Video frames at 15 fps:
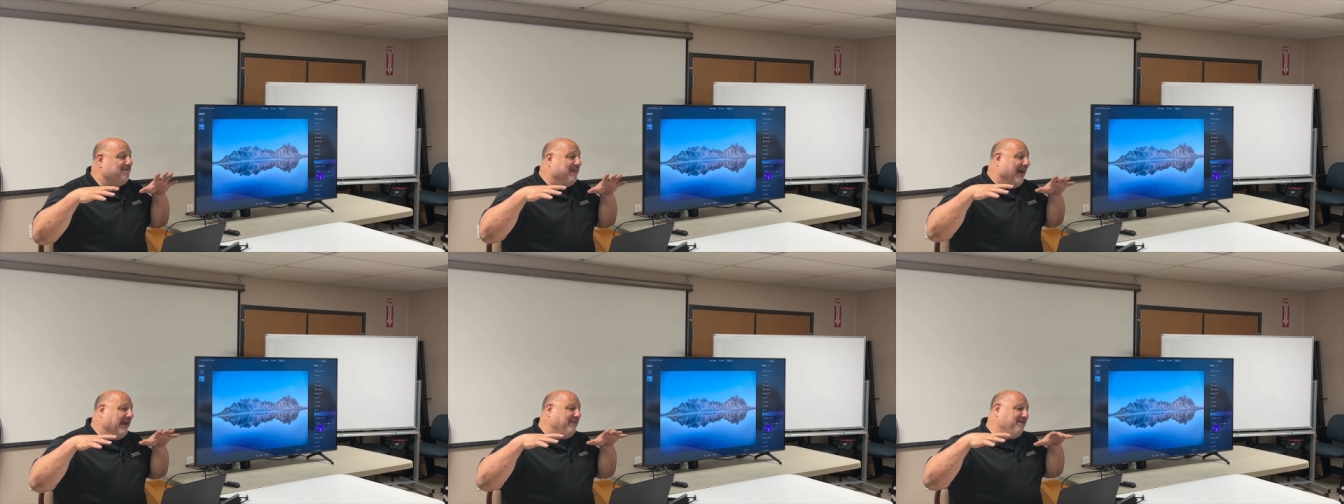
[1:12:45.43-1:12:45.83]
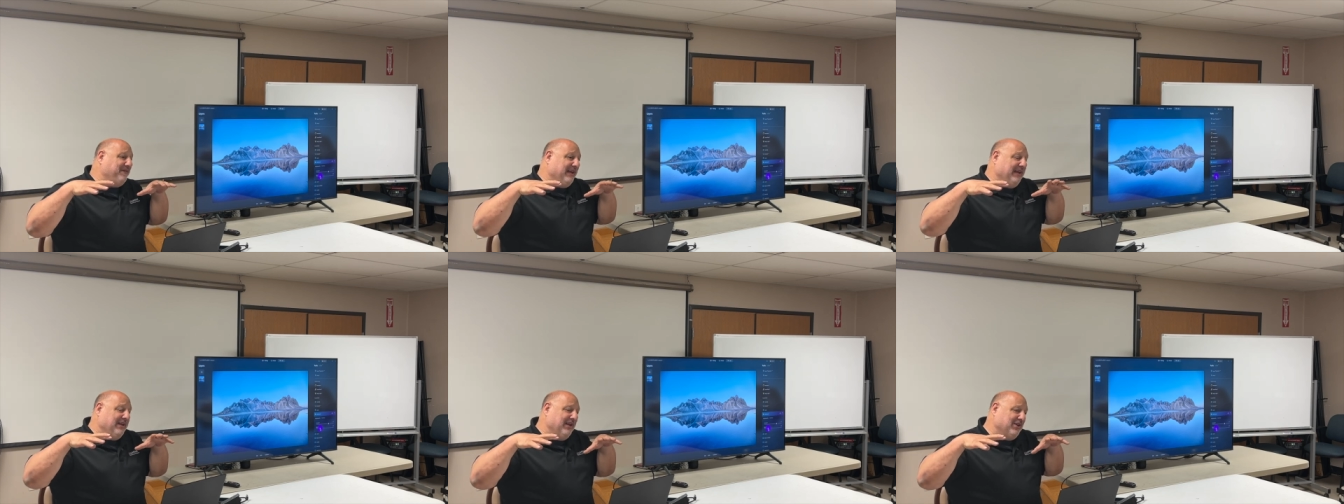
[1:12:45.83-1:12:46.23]
five
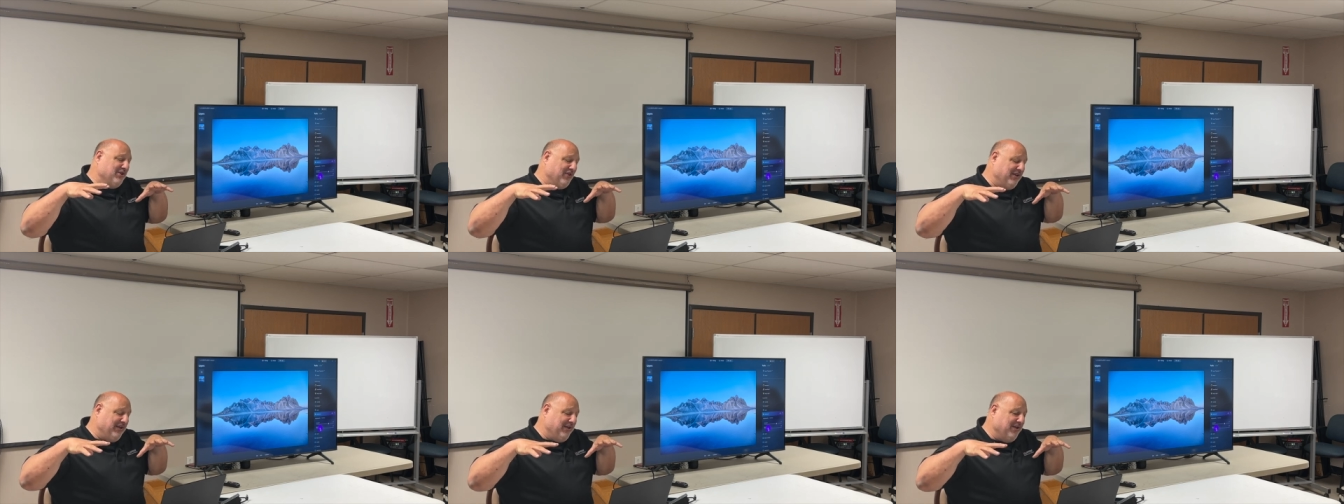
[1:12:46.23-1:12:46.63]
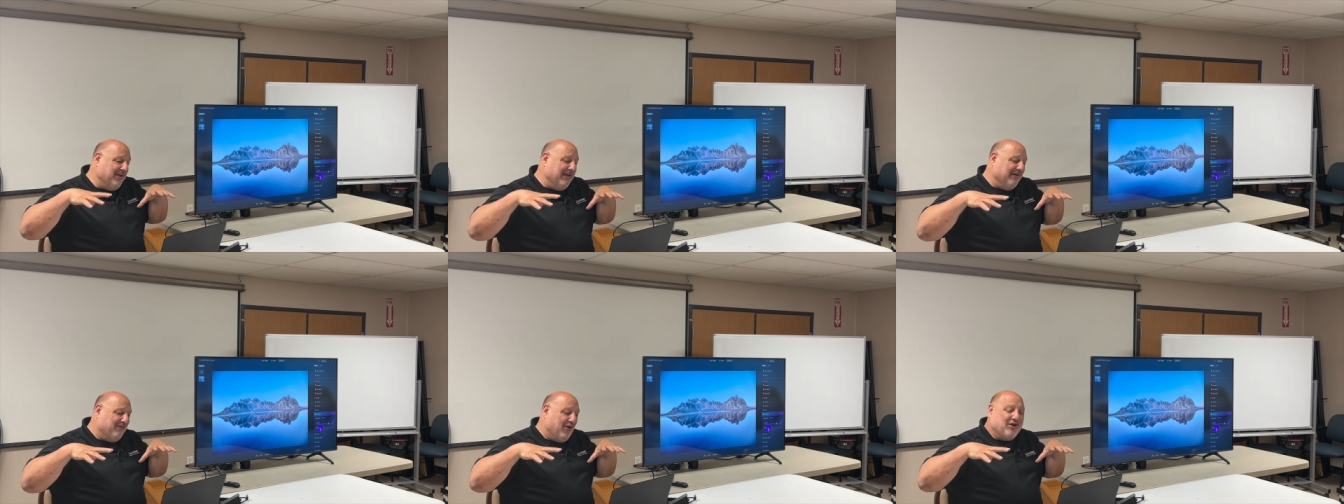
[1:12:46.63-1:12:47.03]
feet into the
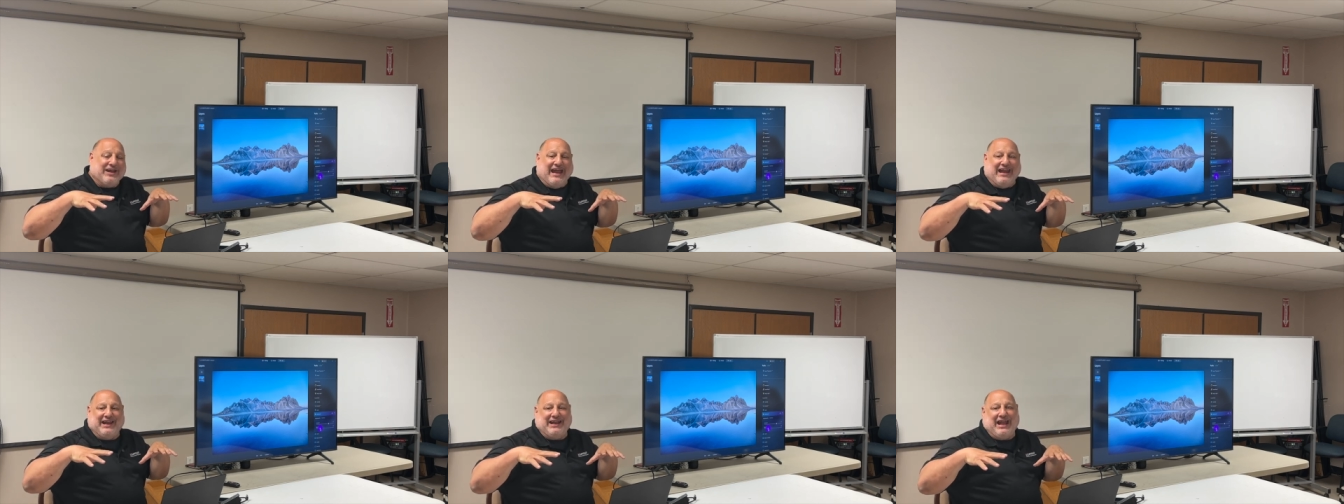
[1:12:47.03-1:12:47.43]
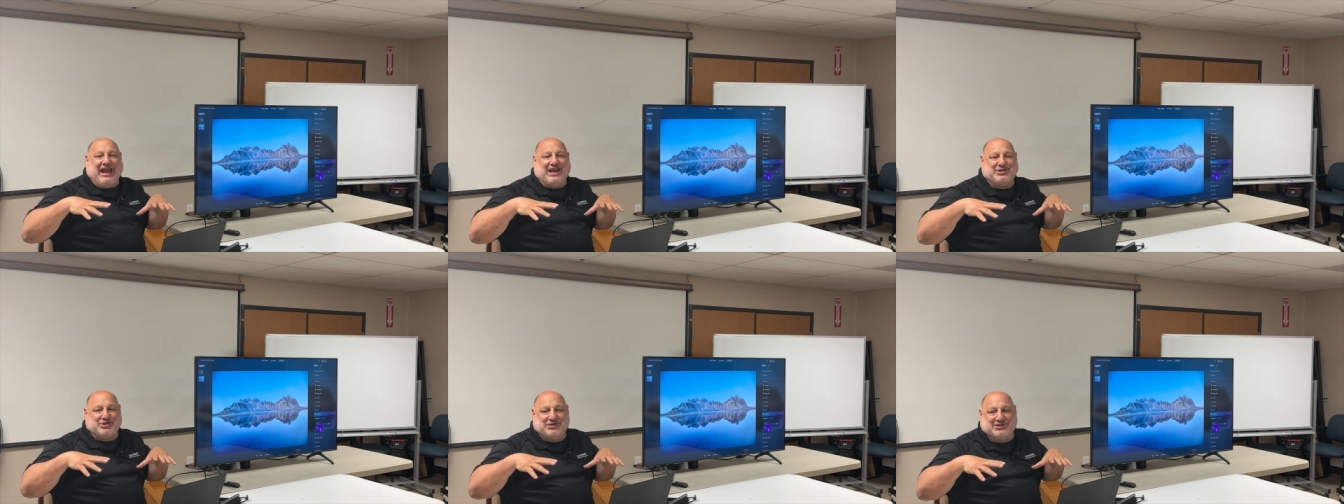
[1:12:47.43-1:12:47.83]
volcanic
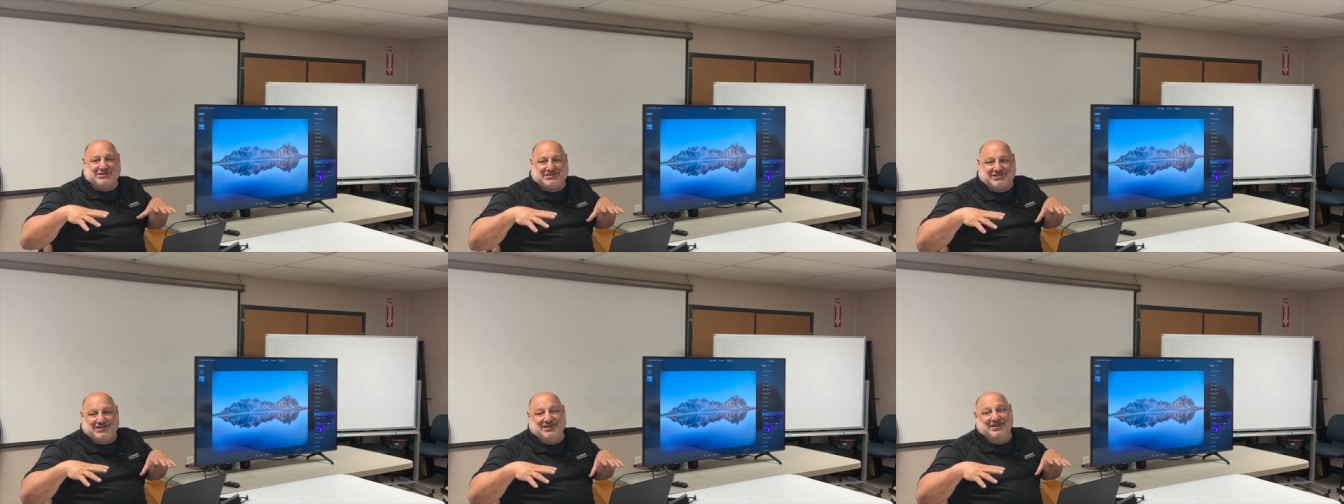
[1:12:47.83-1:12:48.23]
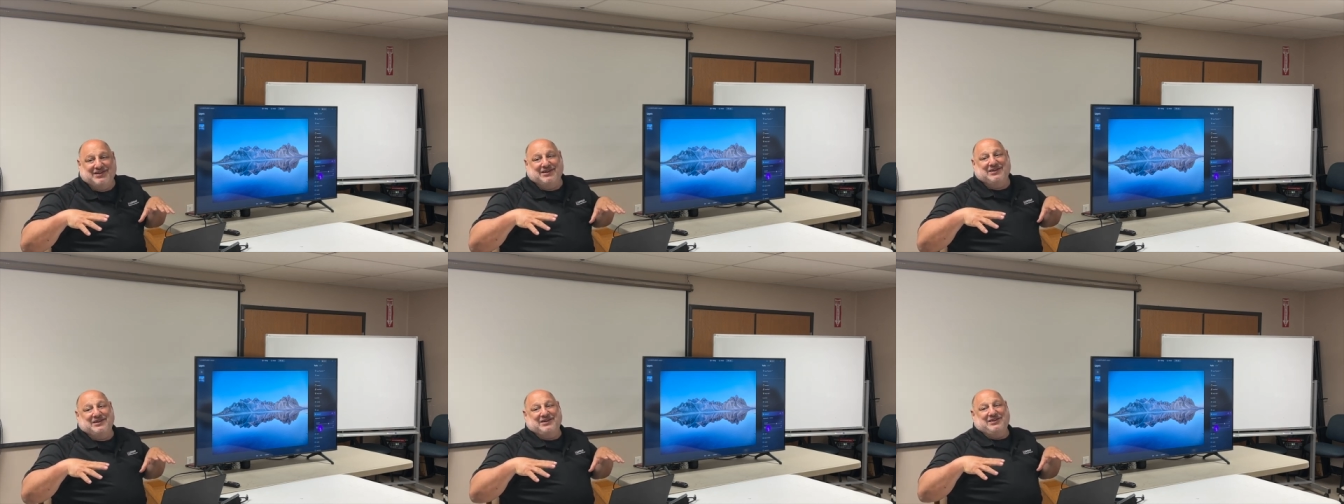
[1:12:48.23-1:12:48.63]
ashes
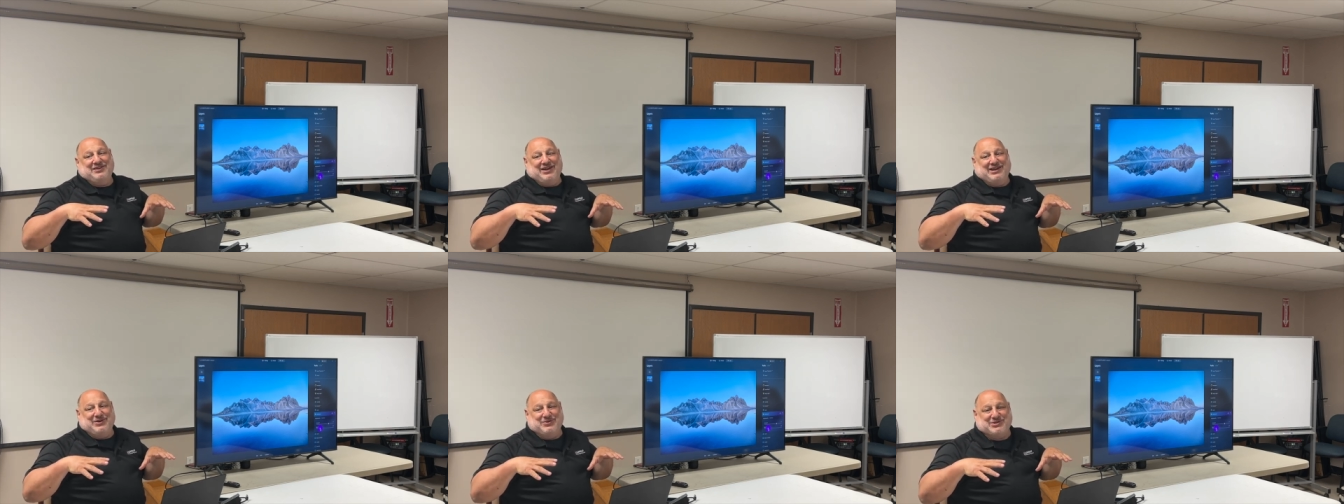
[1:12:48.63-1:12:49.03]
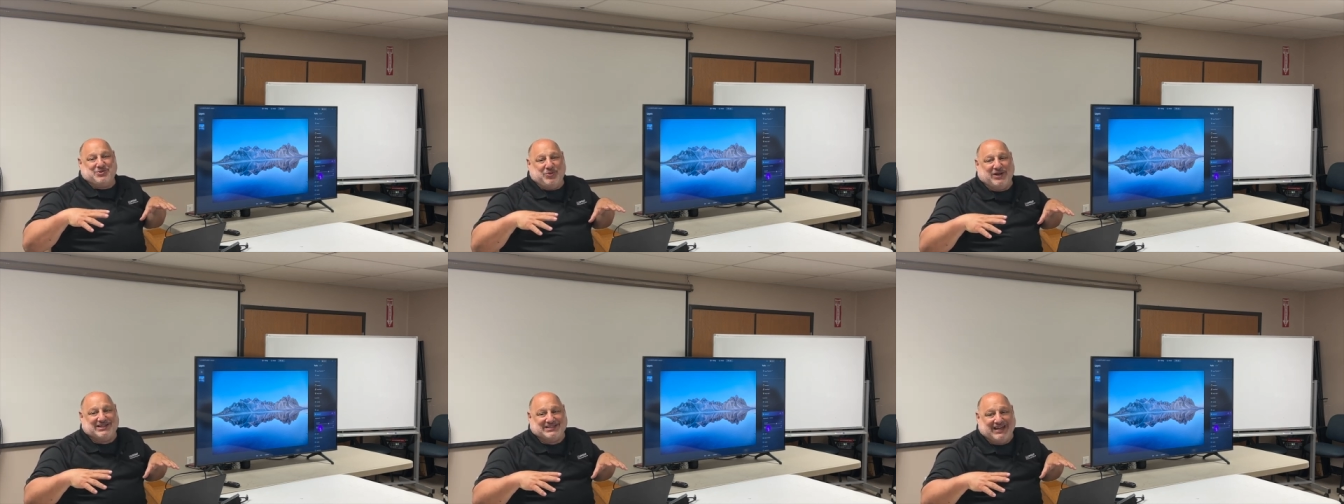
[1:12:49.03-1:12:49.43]
like it was
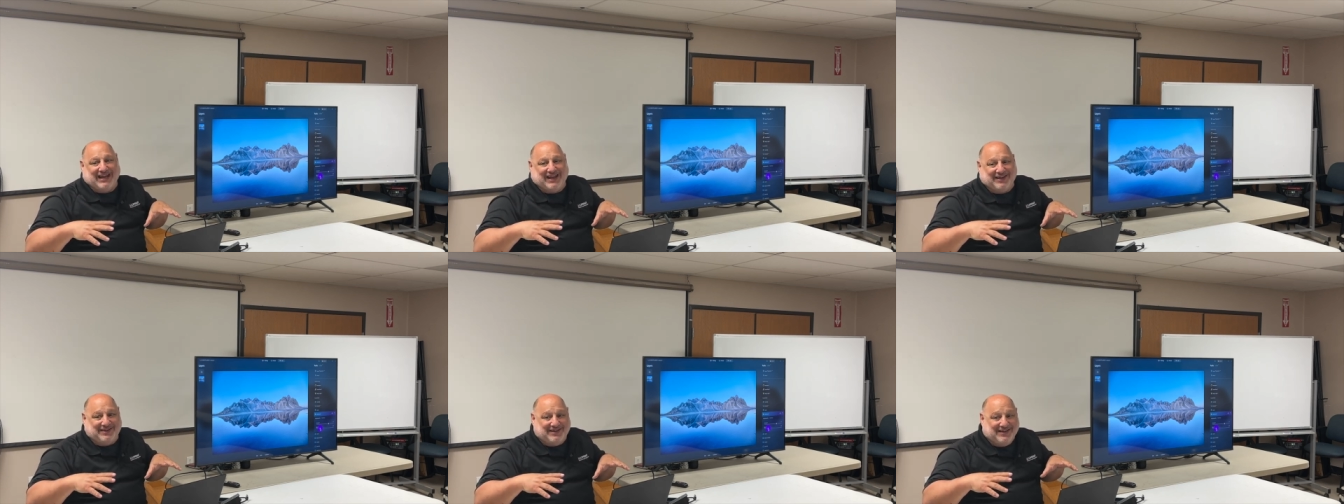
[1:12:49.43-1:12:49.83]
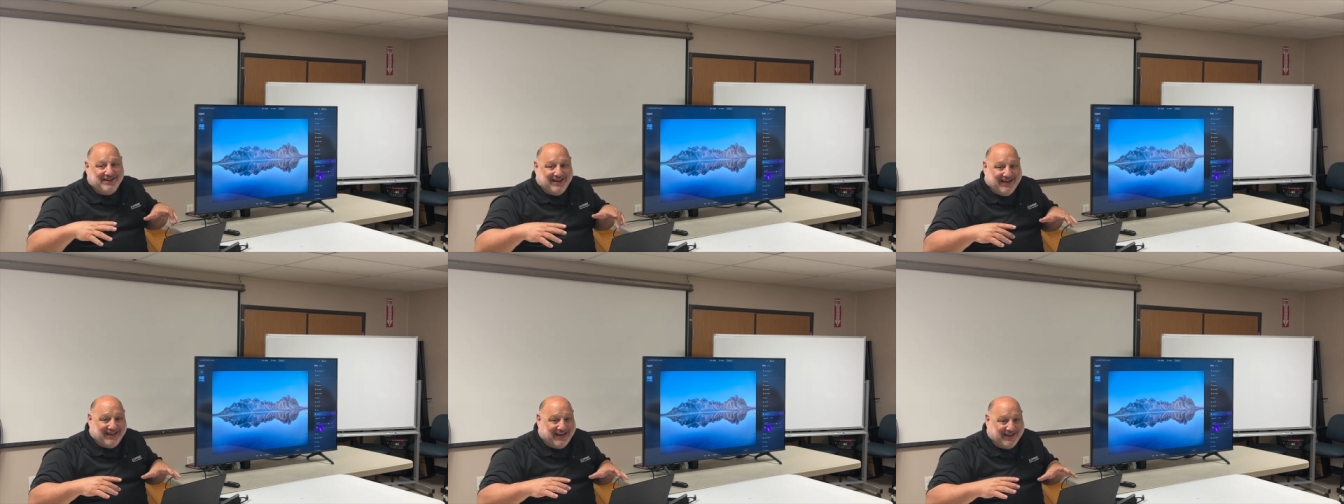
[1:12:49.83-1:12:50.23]
quicksand, and